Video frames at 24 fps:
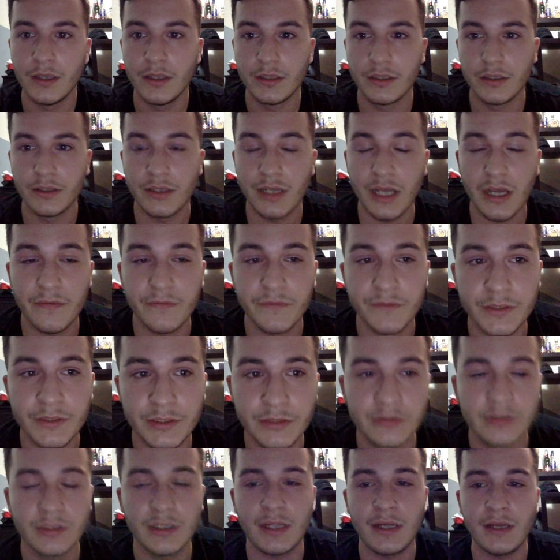Good
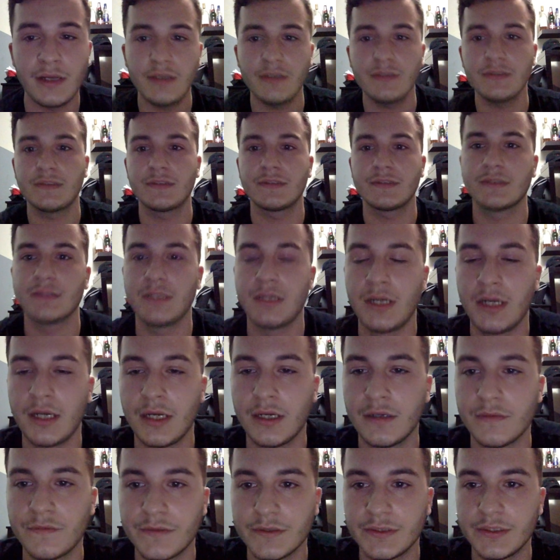afternoon, class.
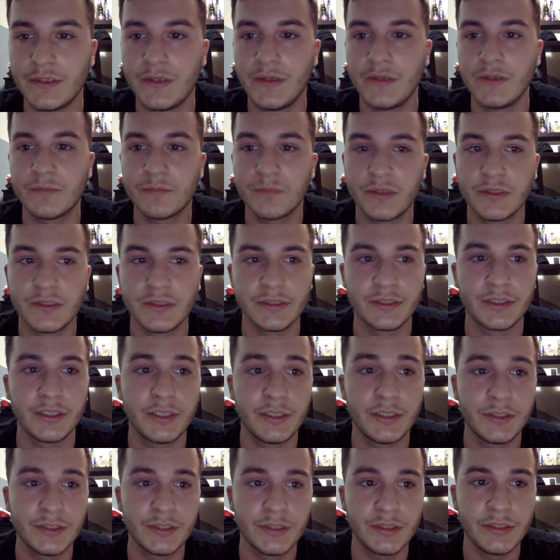For today's
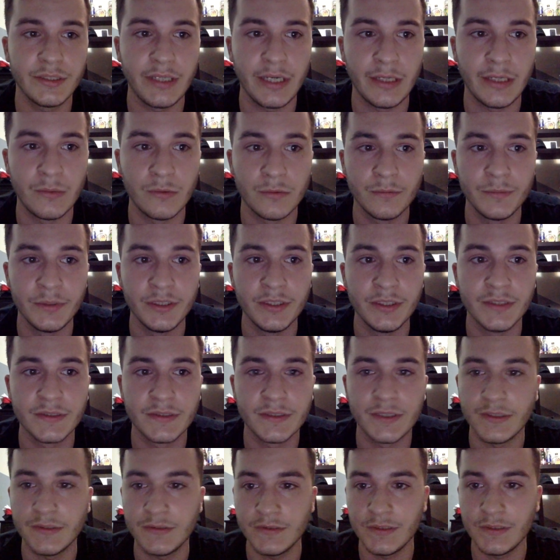presentation, I will be
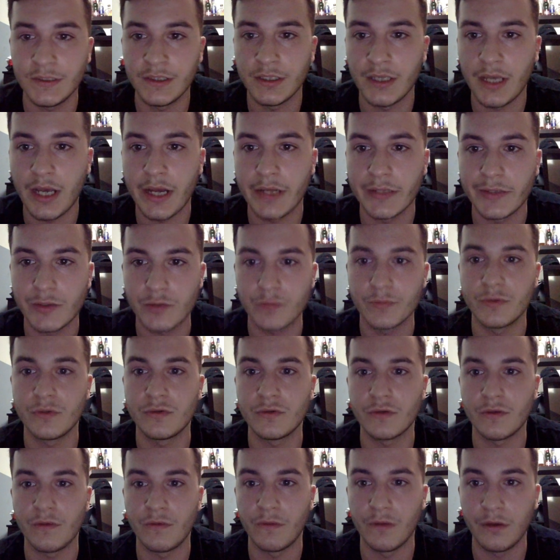discussing
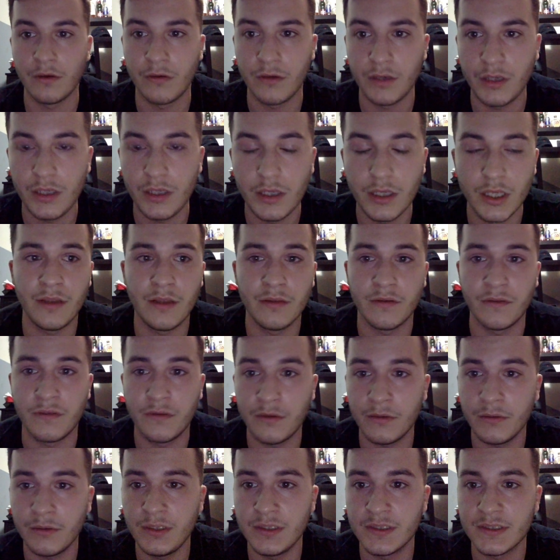attribution theory, the
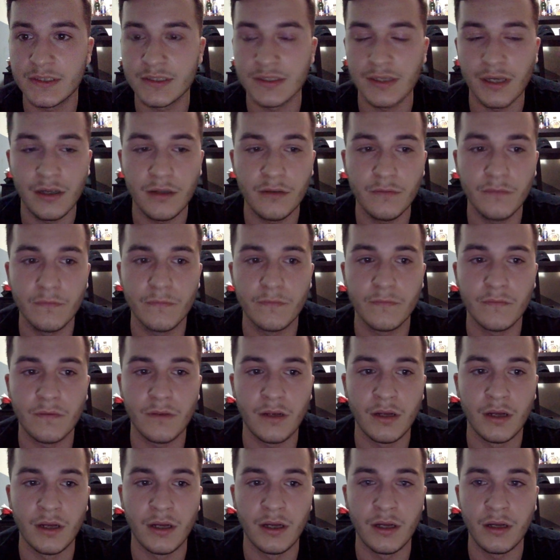theory itself,
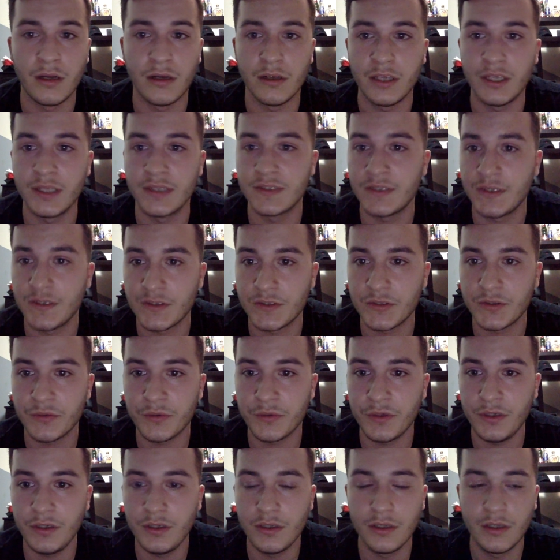its
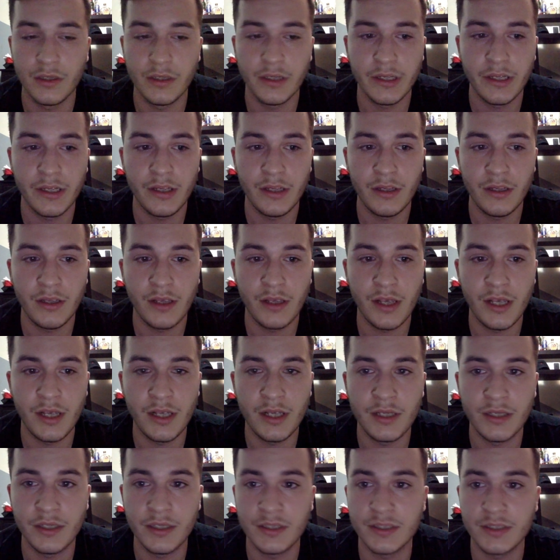history,
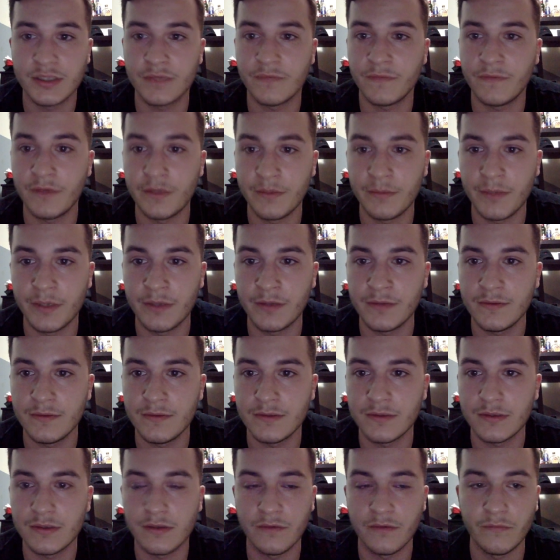and its
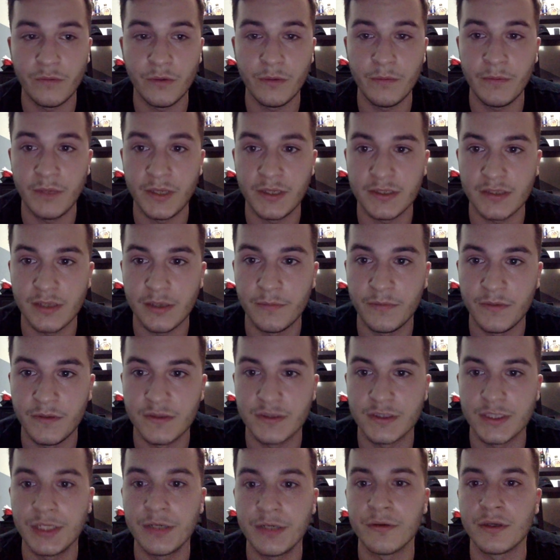fundamentals of what makes up
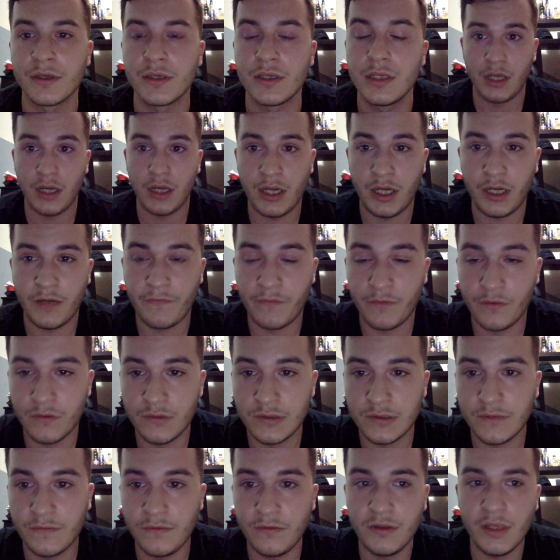this theory. For
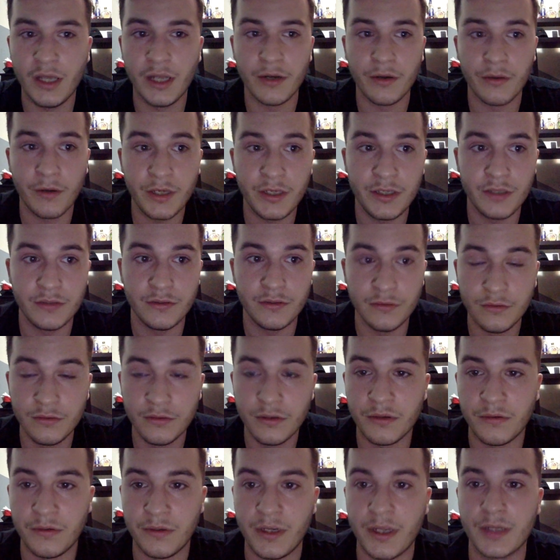those of you that already do
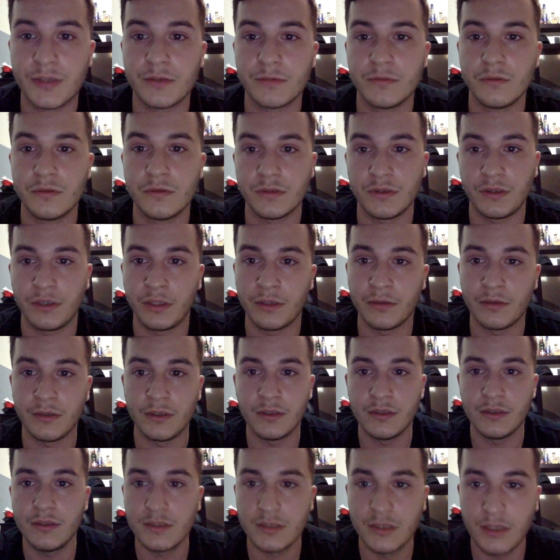know what attribution
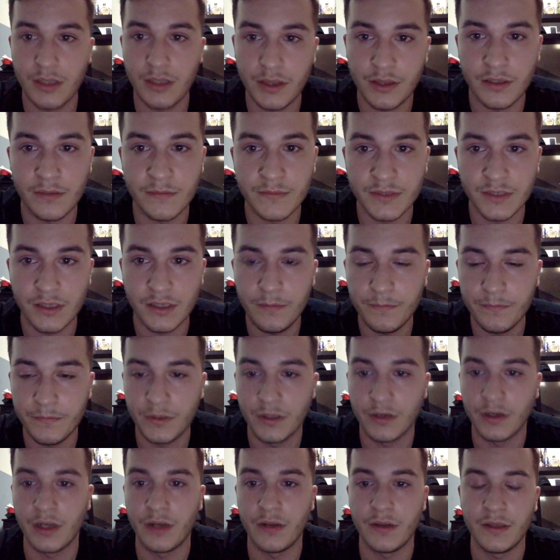theory is, thumbs up,
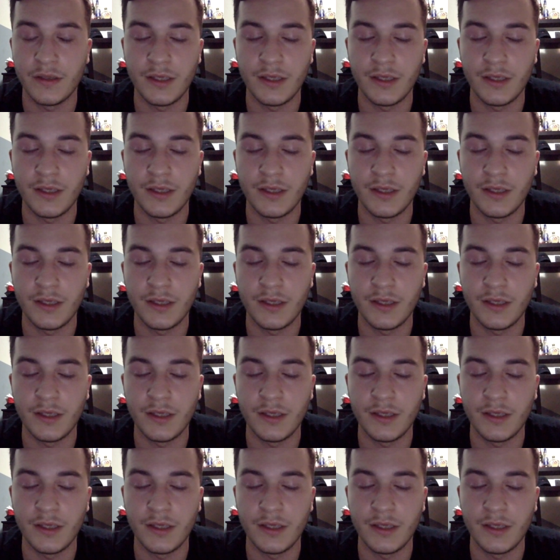you're ahead of the